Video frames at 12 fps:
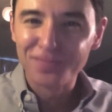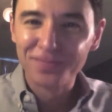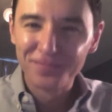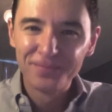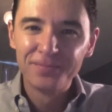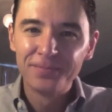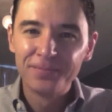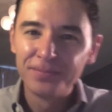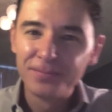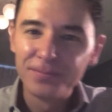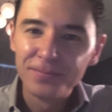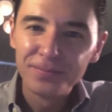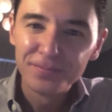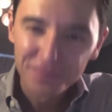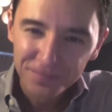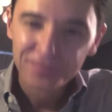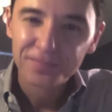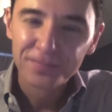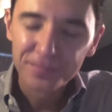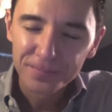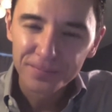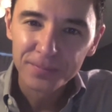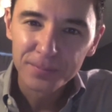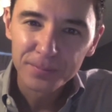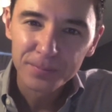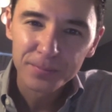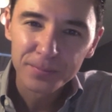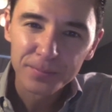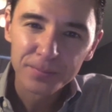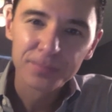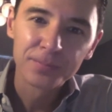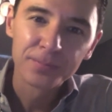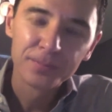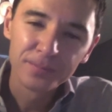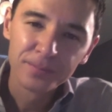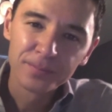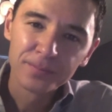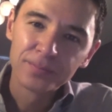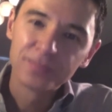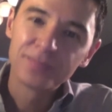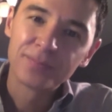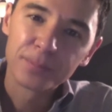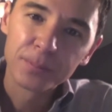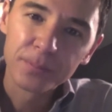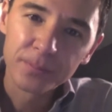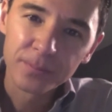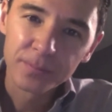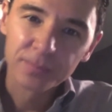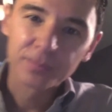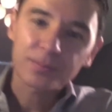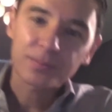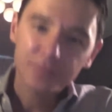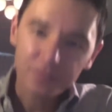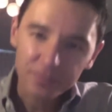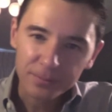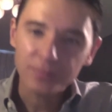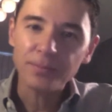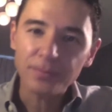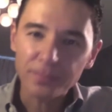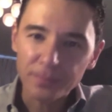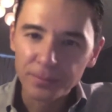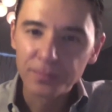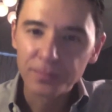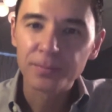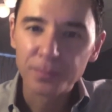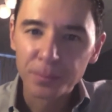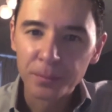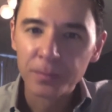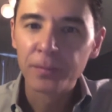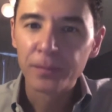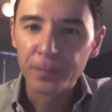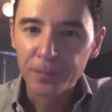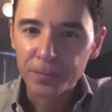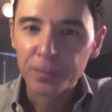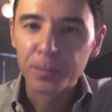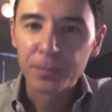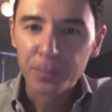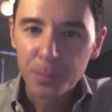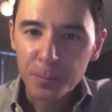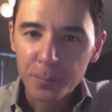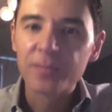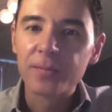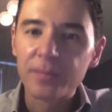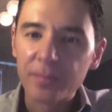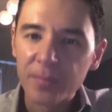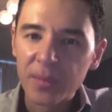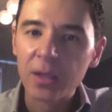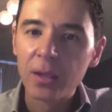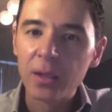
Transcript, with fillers: Right. Well, tell us what type of foods then do you recommend that really help that with the brain fog and everything like that? What's those feel good foods that really help?